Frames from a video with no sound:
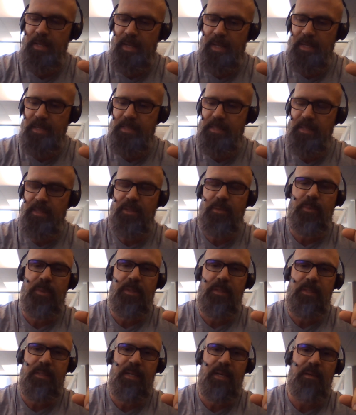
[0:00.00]
and dealing with
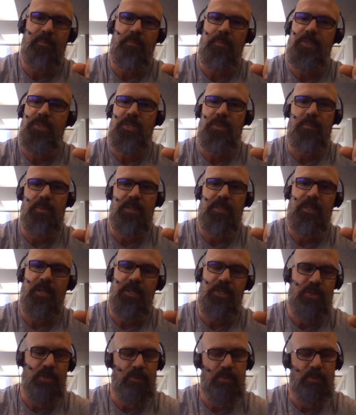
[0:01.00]
the debt mustn't be touched.